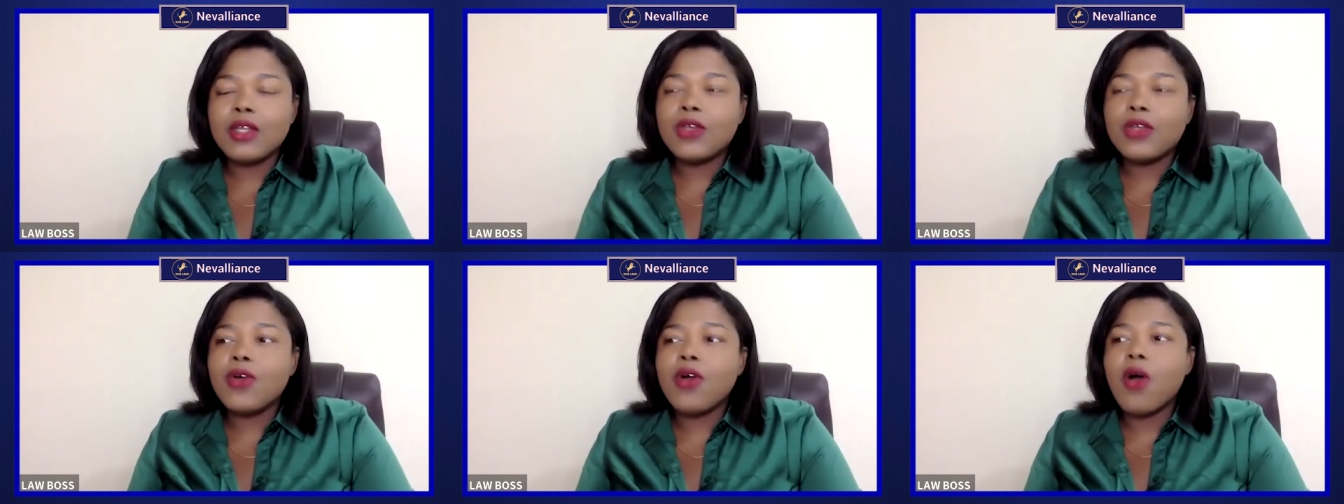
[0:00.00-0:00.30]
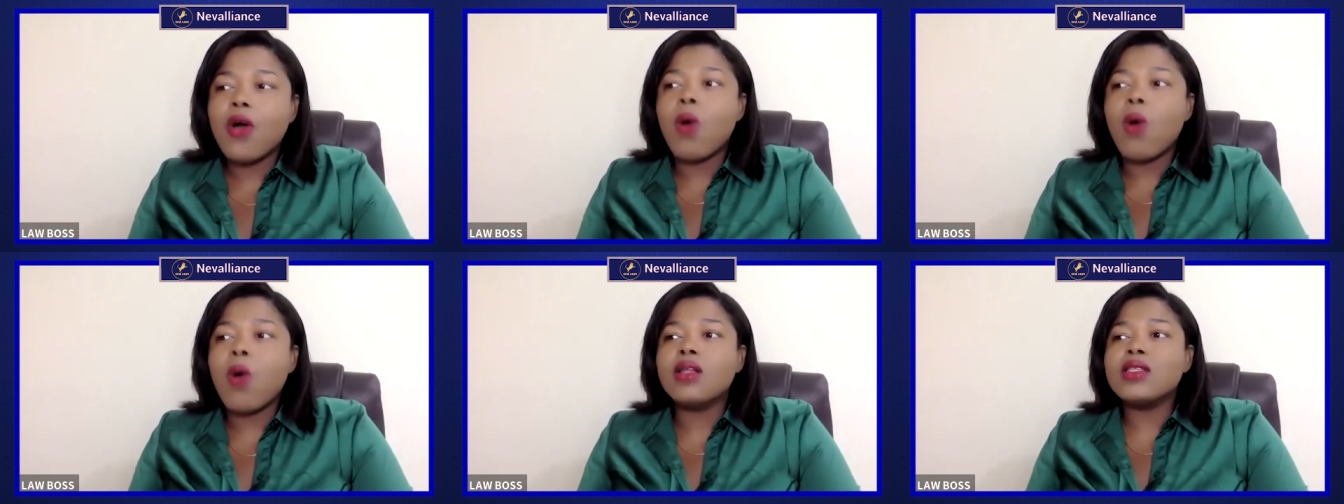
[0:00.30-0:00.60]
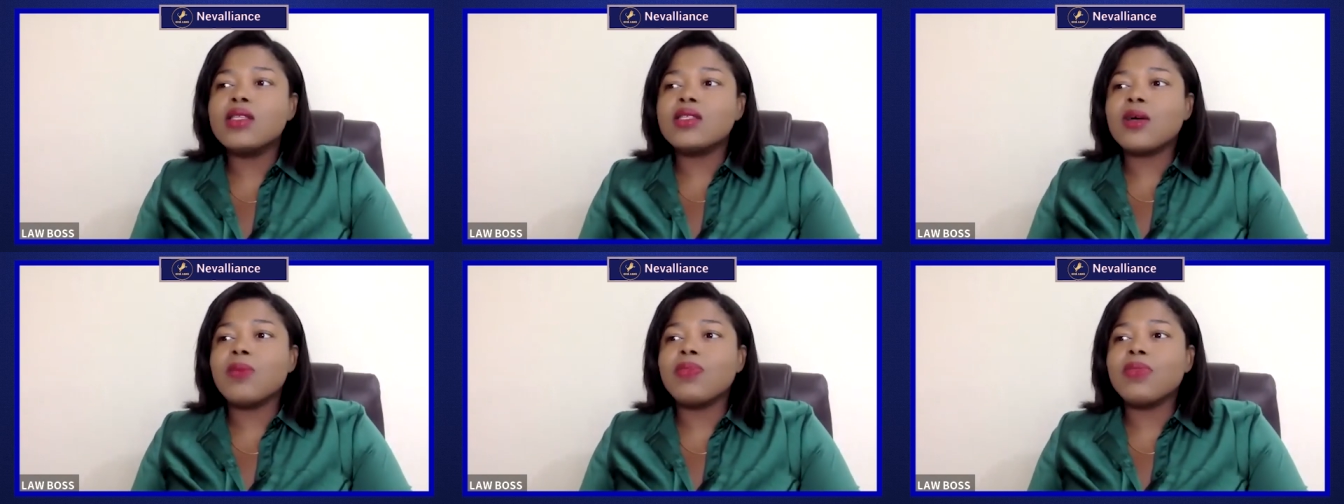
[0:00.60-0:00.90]
You don't
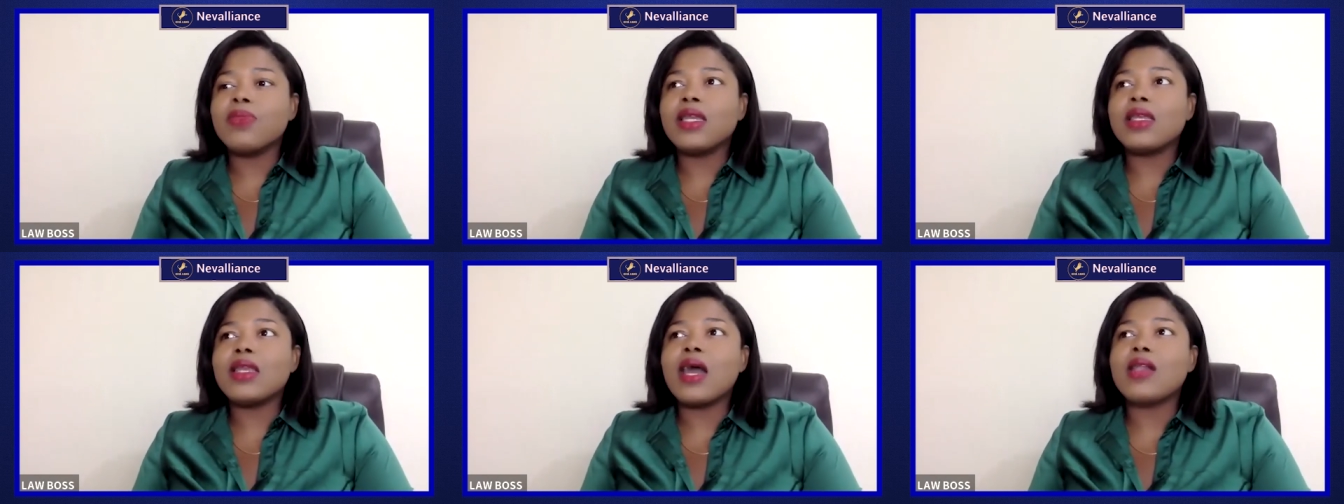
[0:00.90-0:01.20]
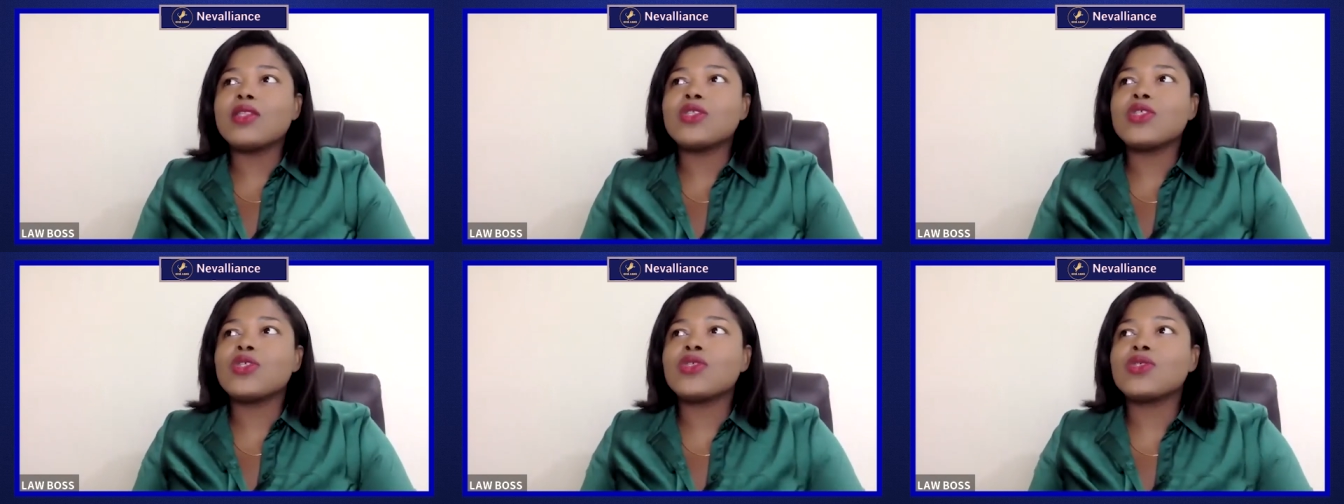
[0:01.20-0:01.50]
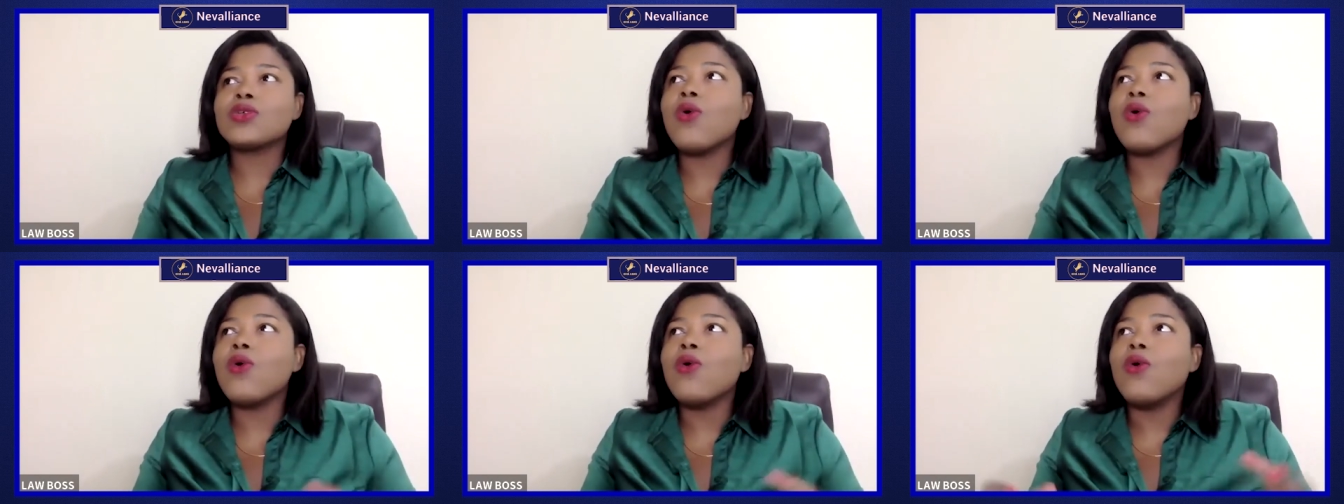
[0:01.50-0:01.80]
want something that's
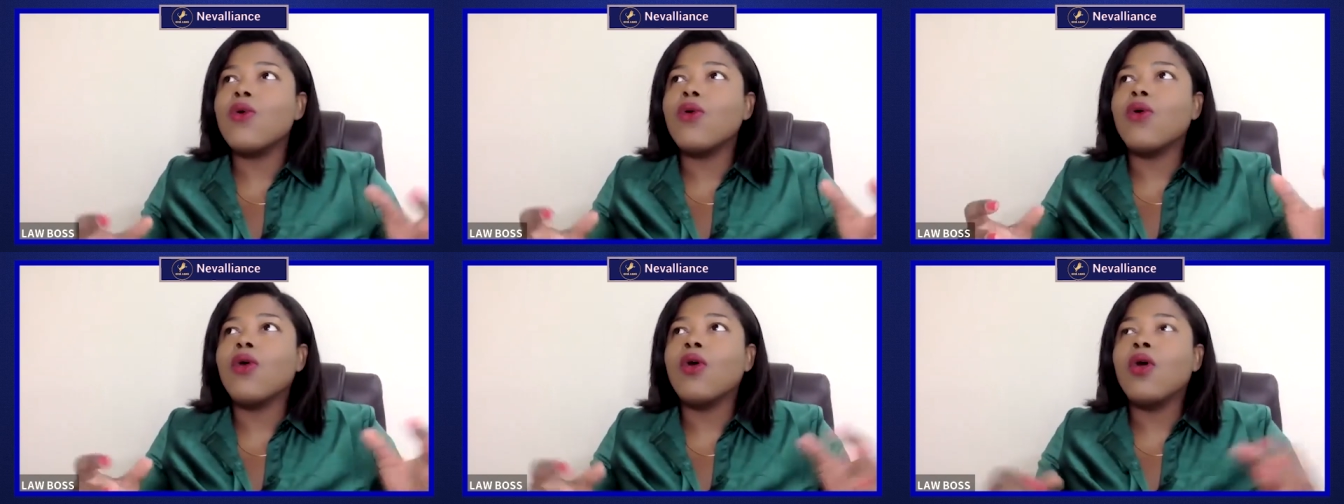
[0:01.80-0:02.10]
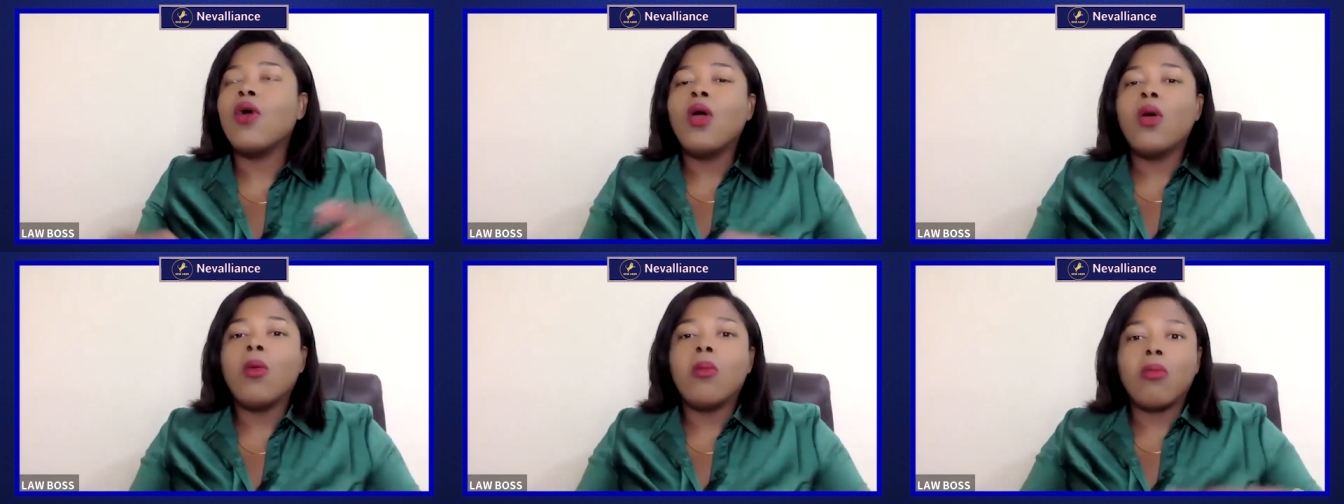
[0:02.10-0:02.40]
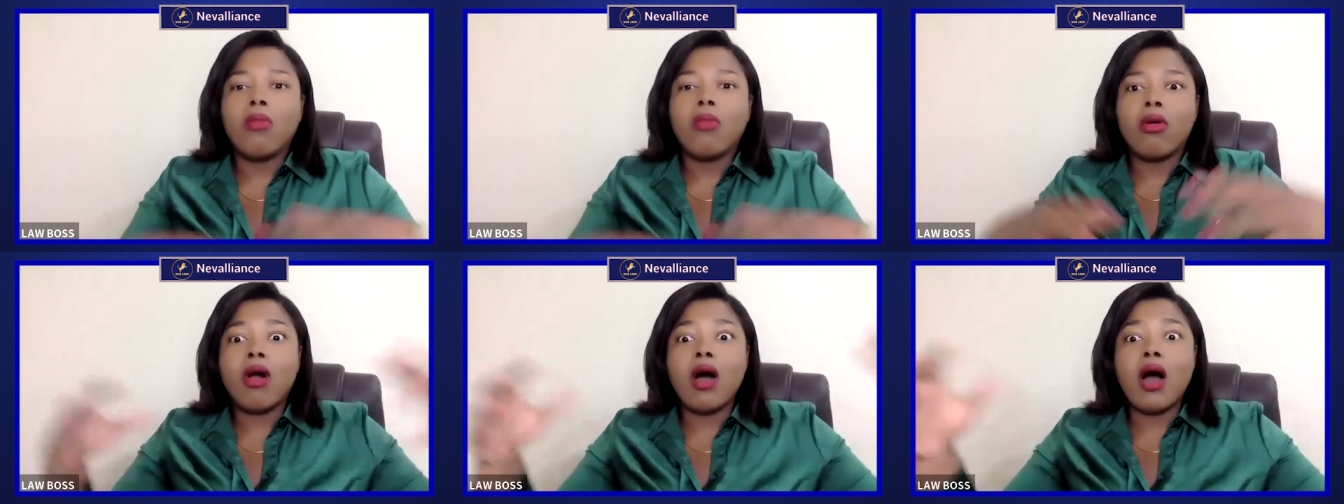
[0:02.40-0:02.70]
so
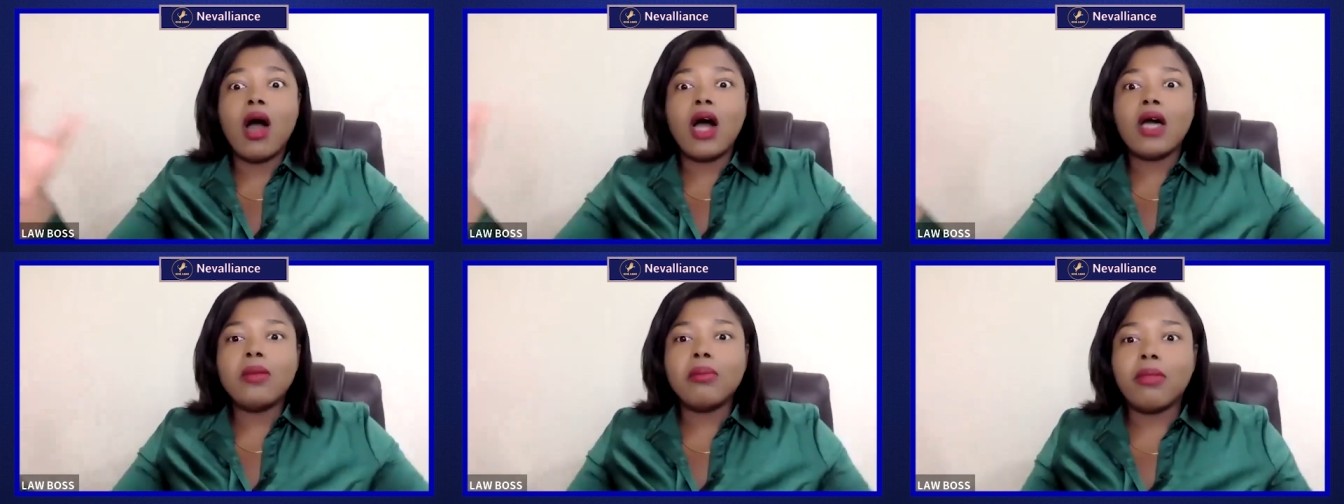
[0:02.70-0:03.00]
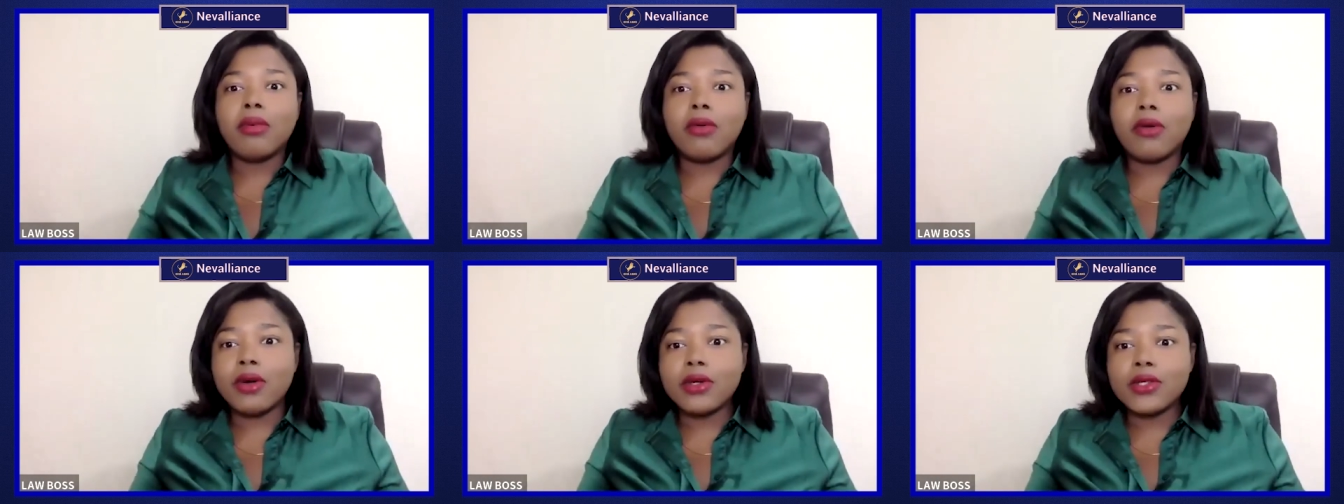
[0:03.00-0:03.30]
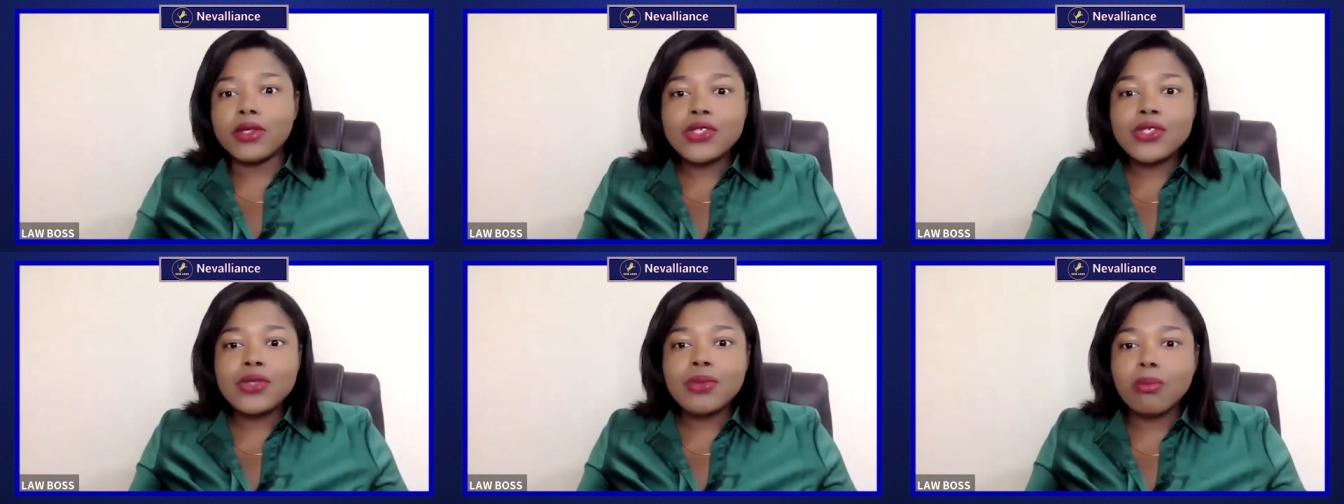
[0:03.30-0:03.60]
broad
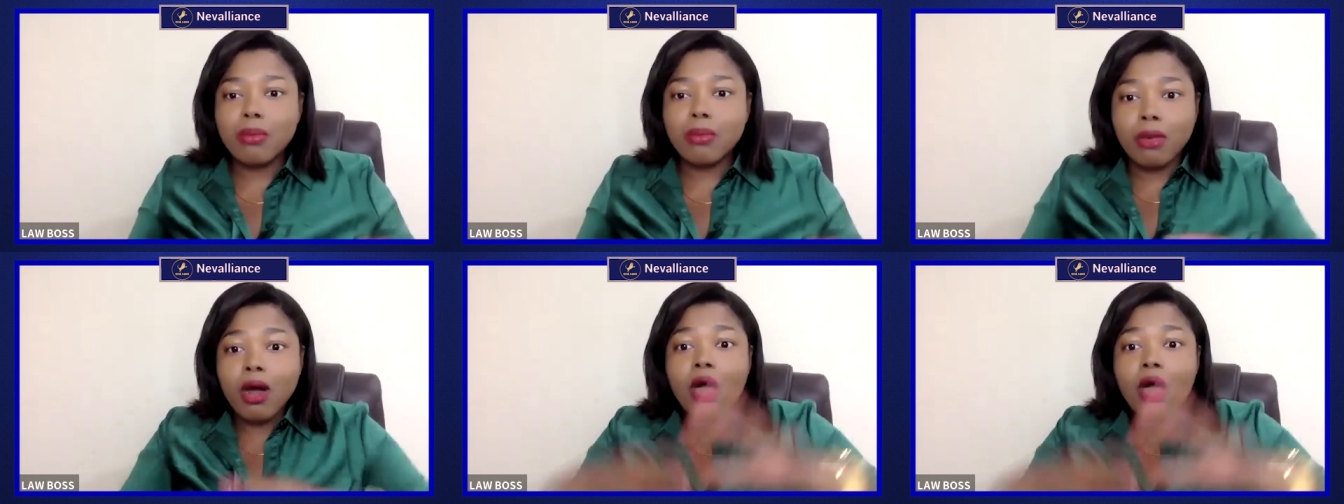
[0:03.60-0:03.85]
brush,